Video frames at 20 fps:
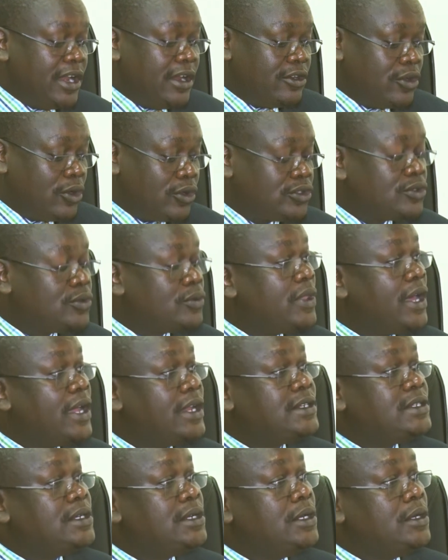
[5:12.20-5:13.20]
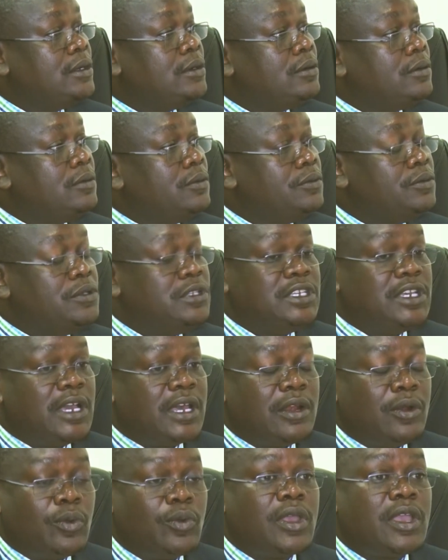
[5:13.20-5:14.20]
talks to that, we
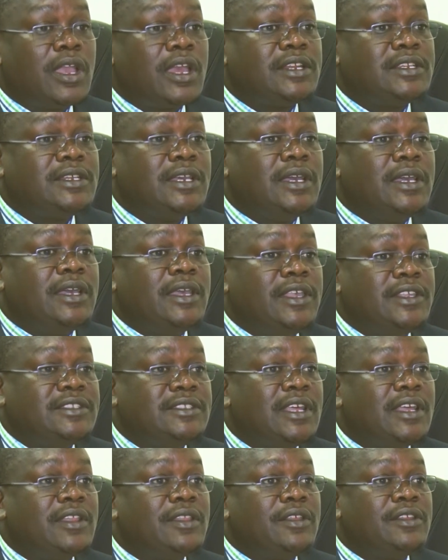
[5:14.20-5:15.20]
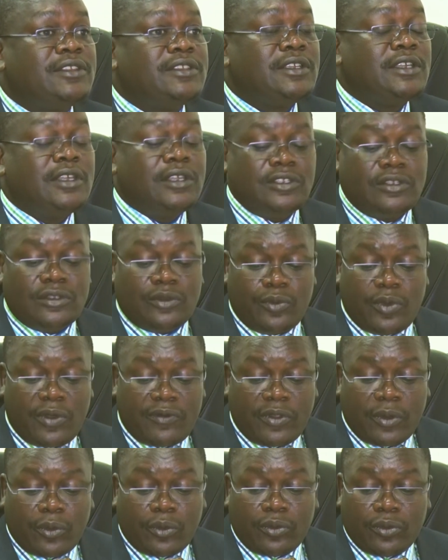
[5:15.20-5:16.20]
are looking at
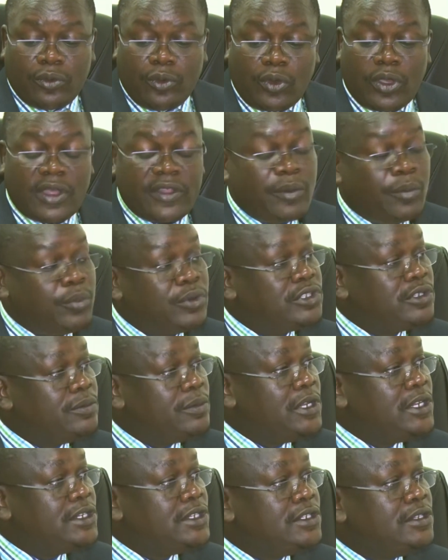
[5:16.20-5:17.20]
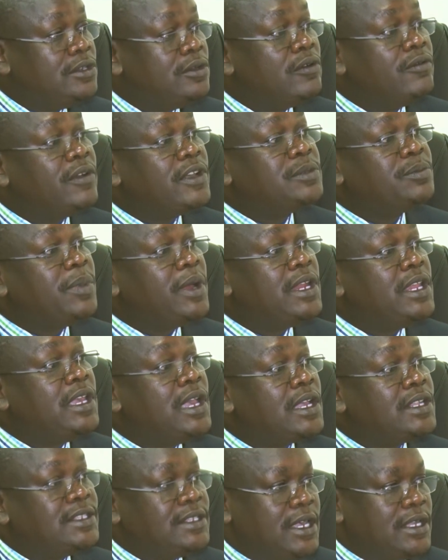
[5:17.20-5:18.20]
looking at the possibility of
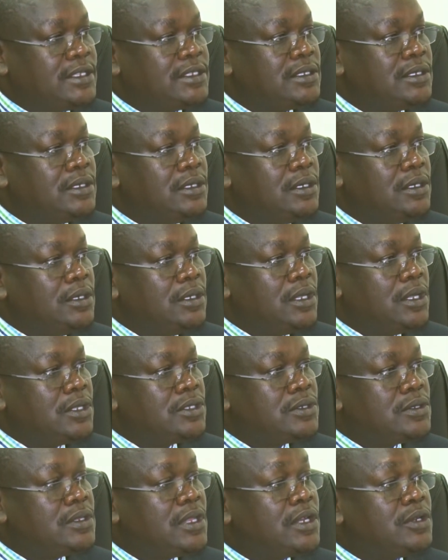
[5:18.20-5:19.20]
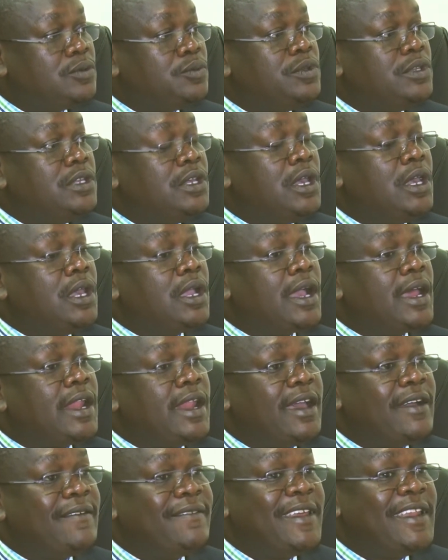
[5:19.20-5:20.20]
expanding access so that we can
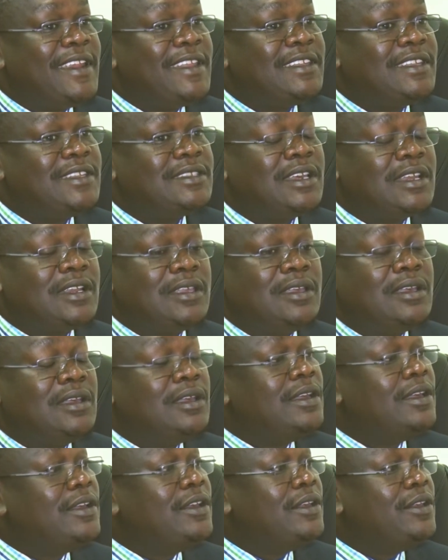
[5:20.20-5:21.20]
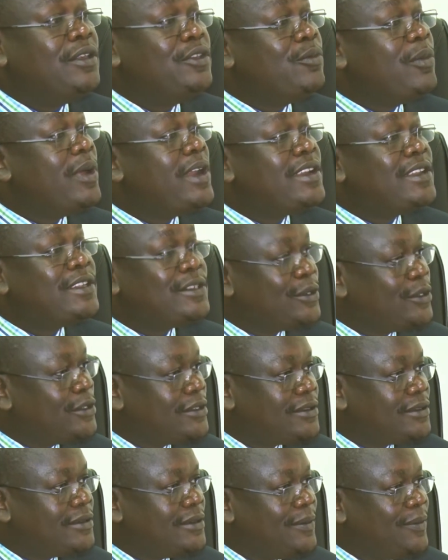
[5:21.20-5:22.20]
have the necessary human
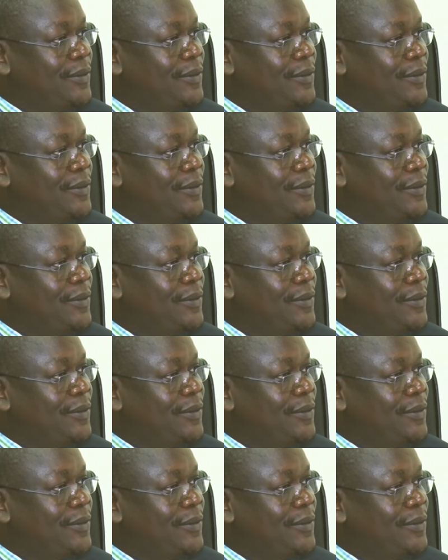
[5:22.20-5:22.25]
resource,